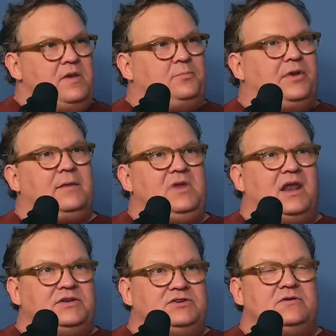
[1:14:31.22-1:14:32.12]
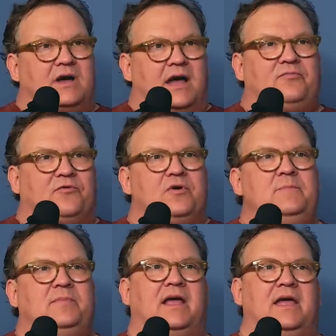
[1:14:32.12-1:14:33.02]
mean, I do, I'm
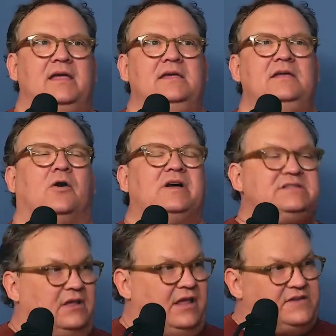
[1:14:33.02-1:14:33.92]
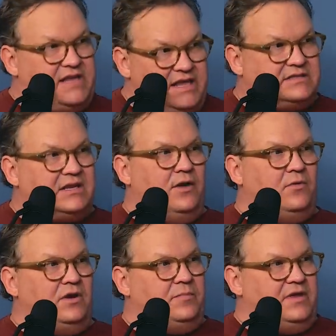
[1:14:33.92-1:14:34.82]
free, but I, you know, I still have kids that I
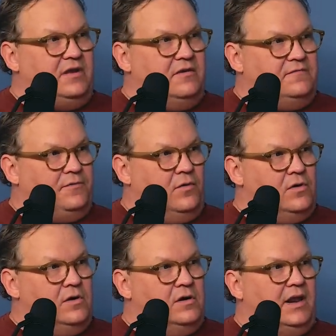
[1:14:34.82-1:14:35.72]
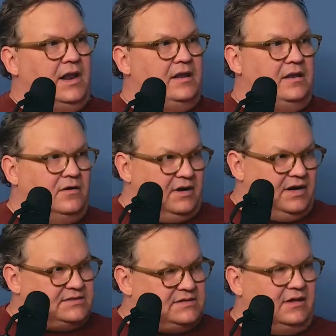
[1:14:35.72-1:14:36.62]
want to be here for, and I, you know, and
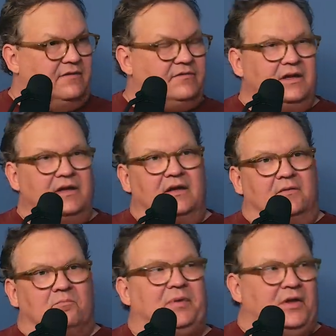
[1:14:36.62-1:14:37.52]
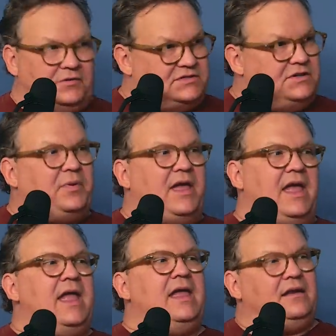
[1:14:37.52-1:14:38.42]
I still have bills to
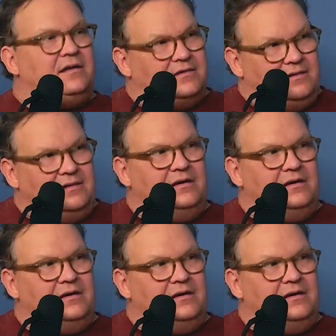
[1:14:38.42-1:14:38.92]
pay, and,